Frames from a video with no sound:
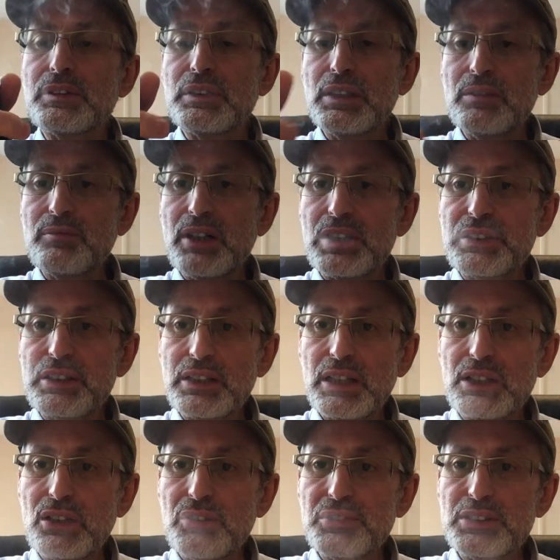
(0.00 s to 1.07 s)
Yeah, I think
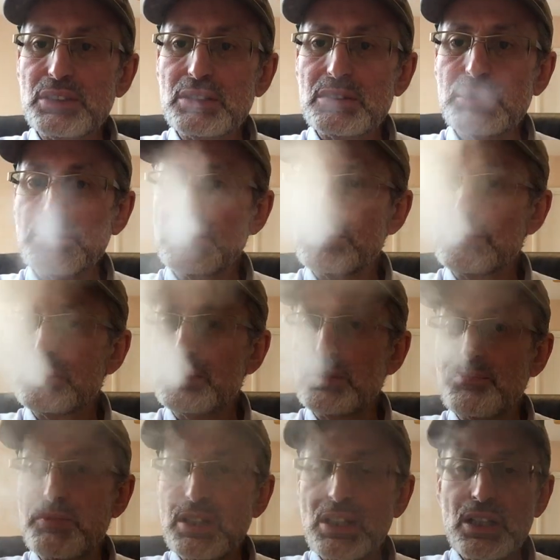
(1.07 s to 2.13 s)
I covered it.
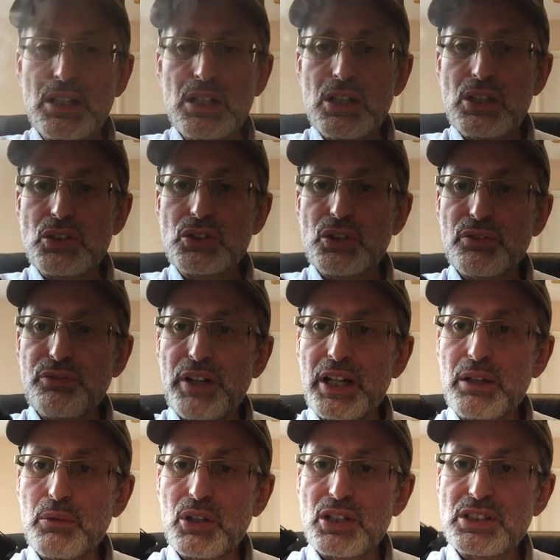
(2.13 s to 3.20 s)
So if
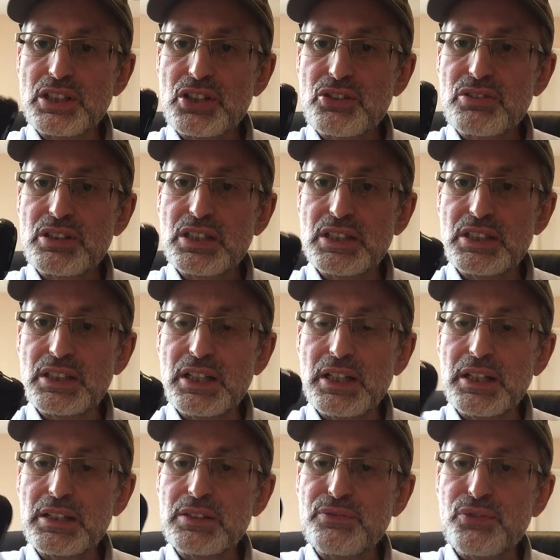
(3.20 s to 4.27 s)
anyone is interested
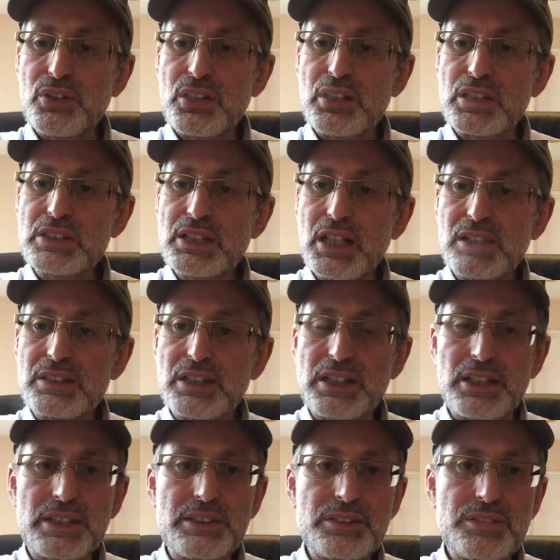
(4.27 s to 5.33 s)
for a starter
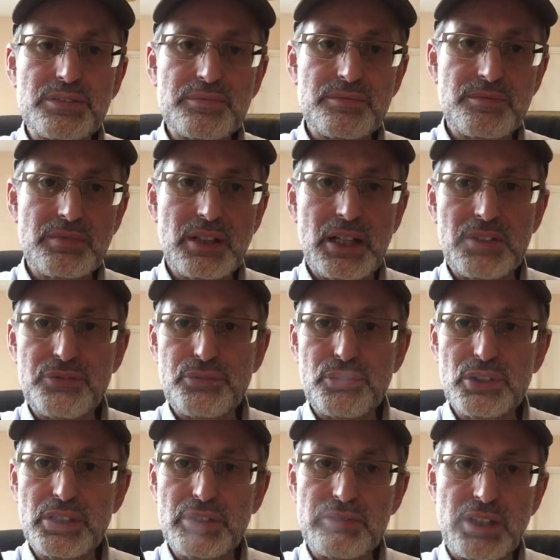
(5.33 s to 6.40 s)
kit, I
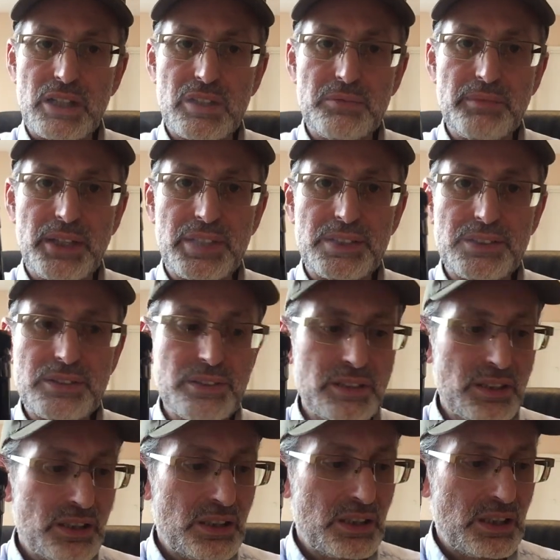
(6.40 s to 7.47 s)
fully recommend
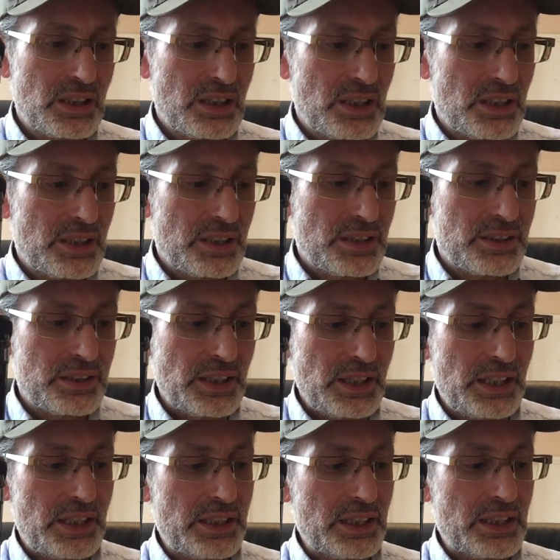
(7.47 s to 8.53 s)
the
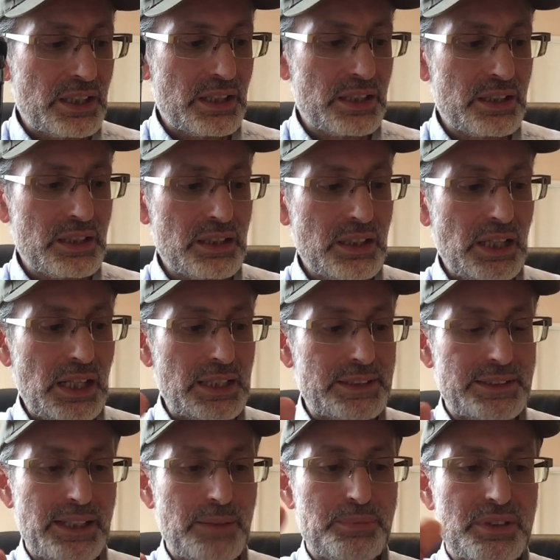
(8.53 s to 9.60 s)
Innokin
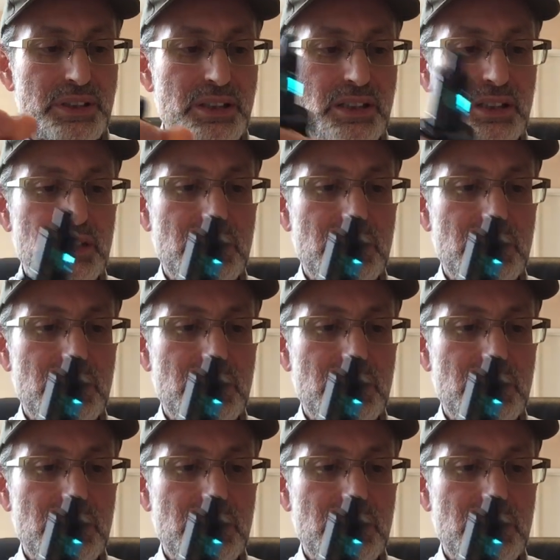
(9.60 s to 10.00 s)
Adept